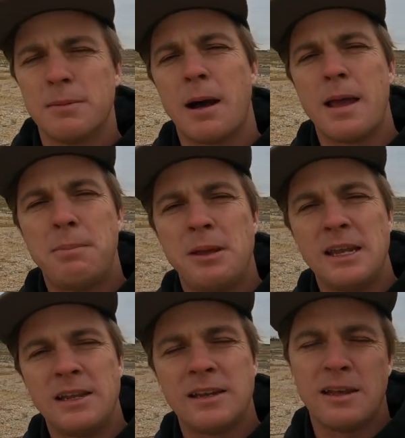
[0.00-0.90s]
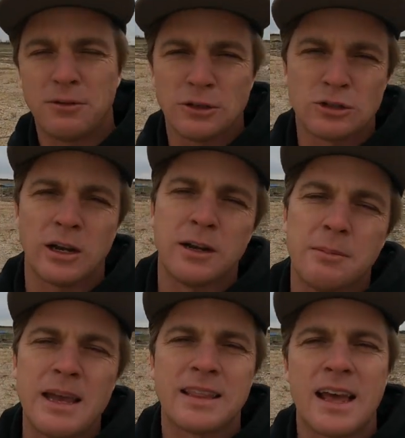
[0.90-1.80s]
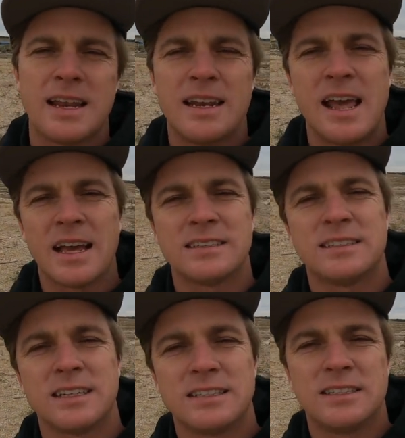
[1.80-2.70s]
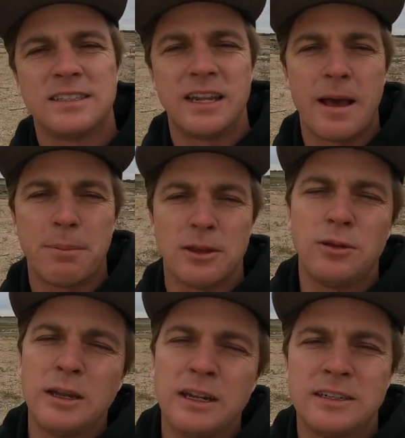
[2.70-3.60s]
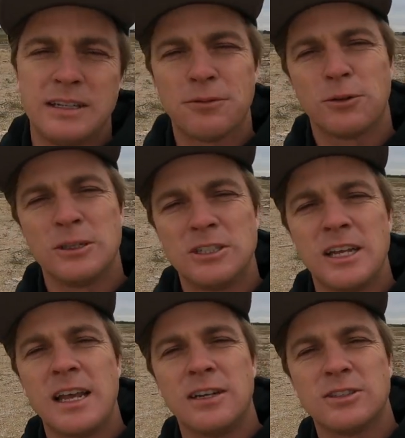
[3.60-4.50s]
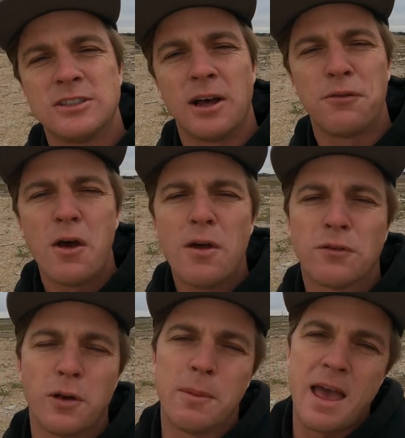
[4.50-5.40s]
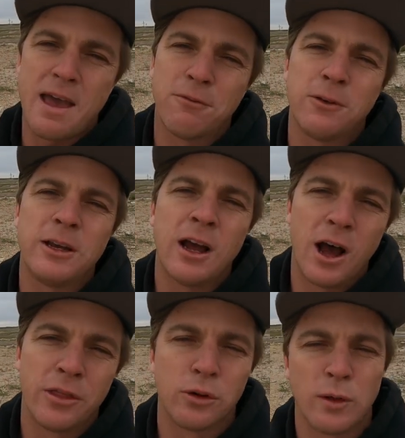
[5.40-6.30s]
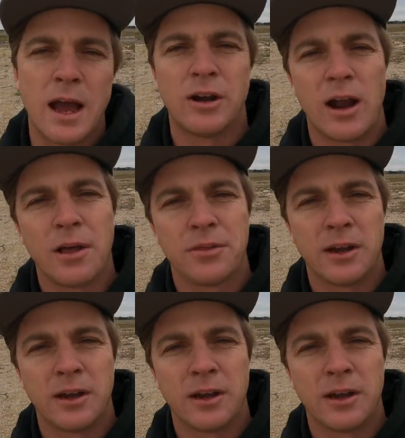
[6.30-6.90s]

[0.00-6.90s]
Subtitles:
in my opinion, if you're trying to make that next step, you need to differentiate yourself from every other rider out